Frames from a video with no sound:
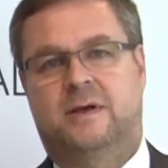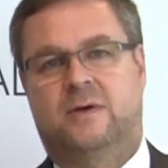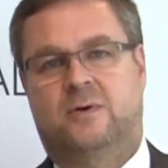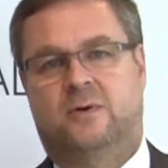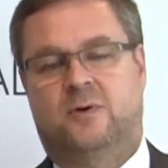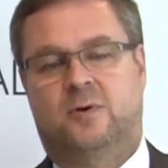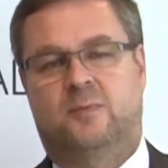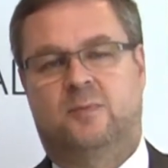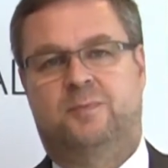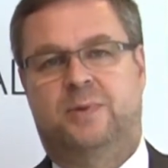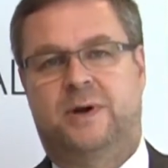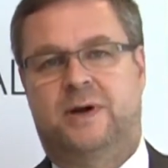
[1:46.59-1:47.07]

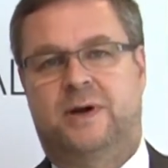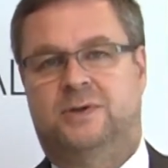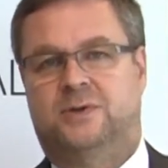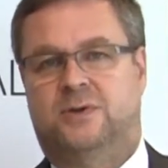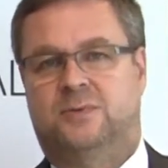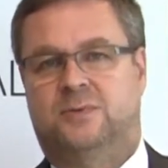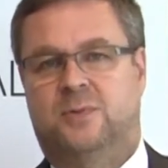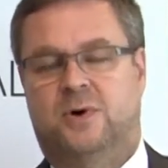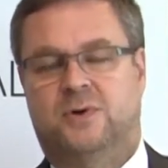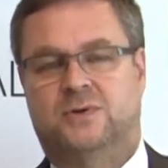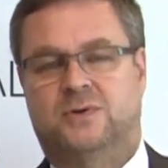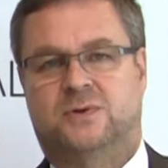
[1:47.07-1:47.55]
compared
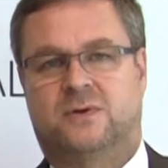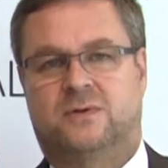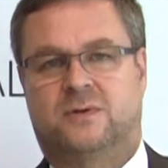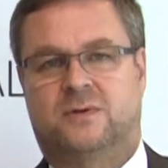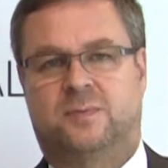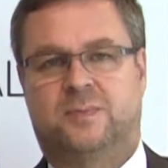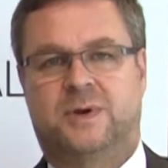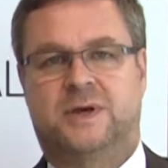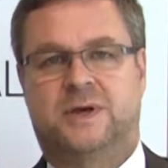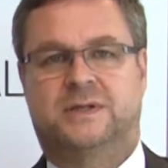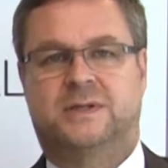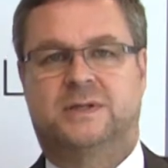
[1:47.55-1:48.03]
to most of the
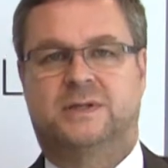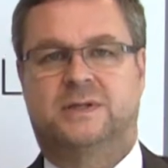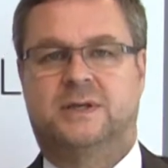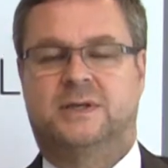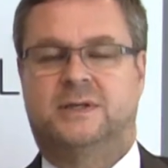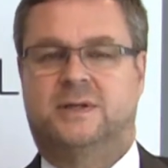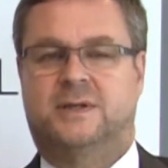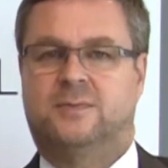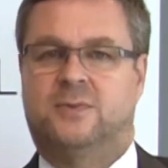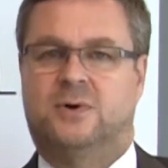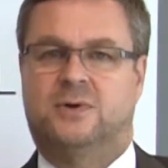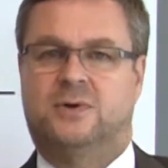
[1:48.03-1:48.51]

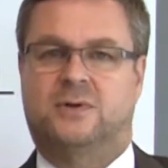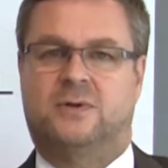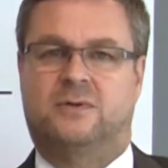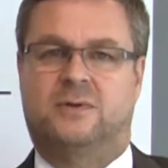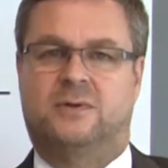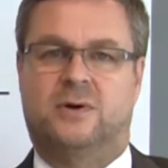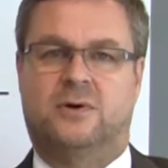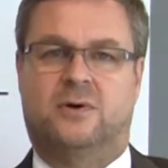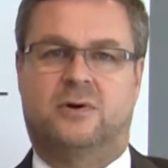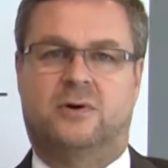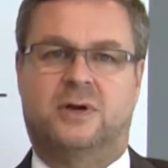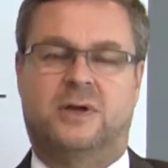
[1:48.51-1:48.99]
businesses and most of
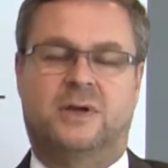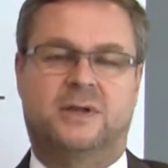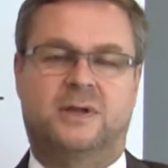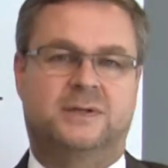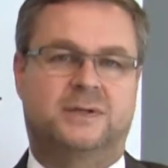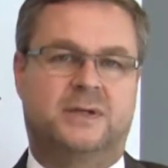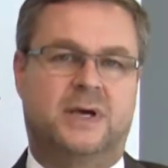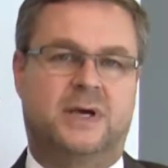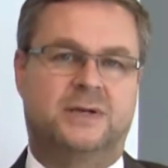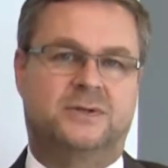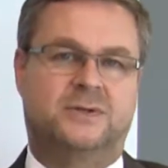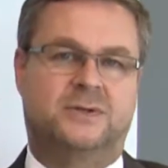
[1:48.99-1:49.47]
the
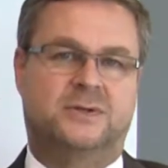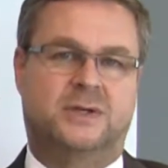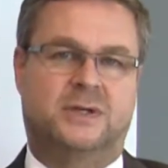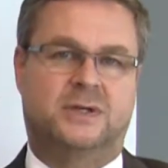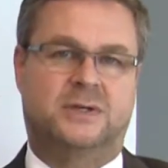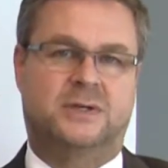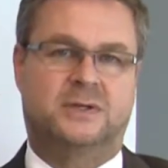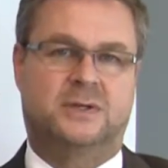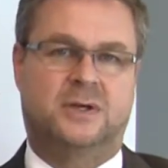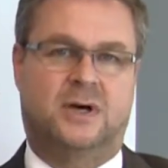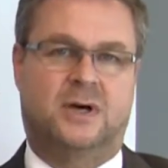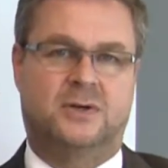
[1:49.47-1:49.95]
organizations
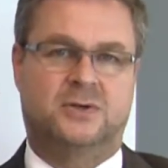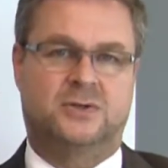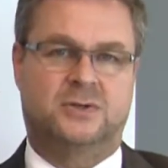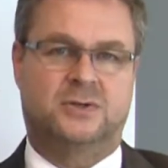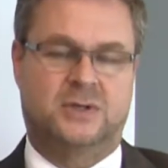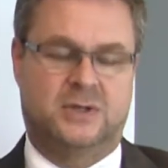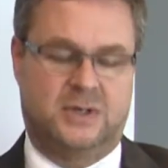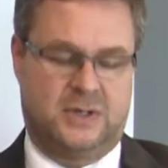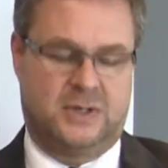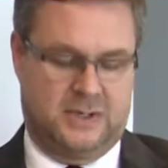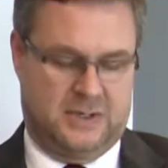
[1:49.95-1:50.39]
as such.